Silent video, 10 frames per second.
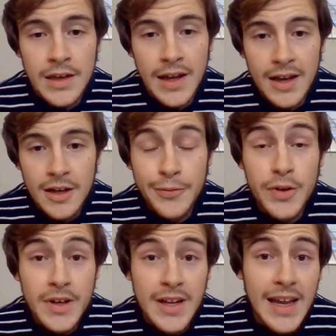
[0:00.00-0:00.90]
Now, if
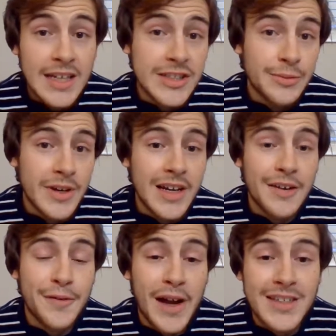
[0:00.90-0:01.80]
we're going to actually run out
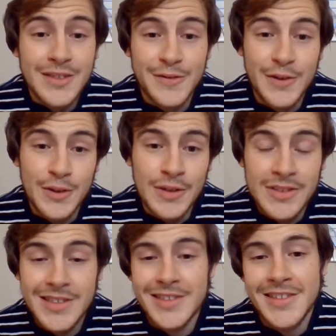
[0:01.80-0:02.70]
of fossil
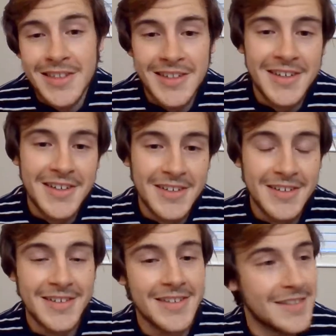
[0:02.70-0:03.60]
fuels,
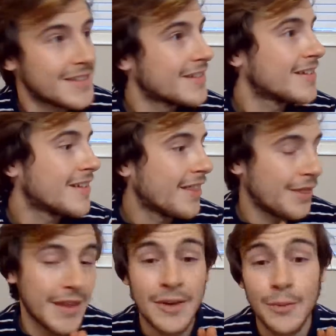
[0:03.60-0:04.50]

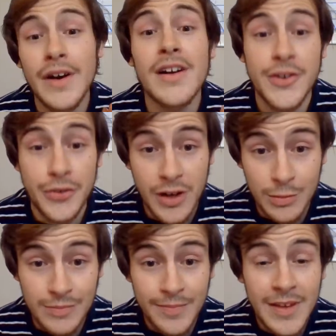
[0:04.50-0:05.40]
then we're in
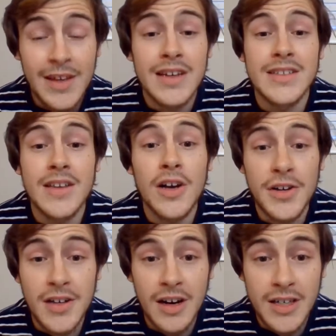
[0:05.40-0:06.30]
trouble because all
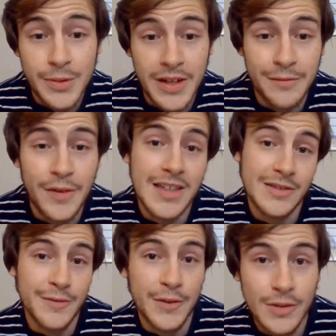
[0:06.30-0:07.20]
your cars run on
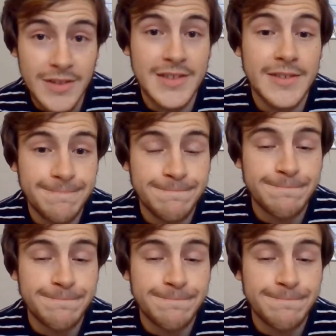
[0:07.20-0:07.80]
fossil fuels,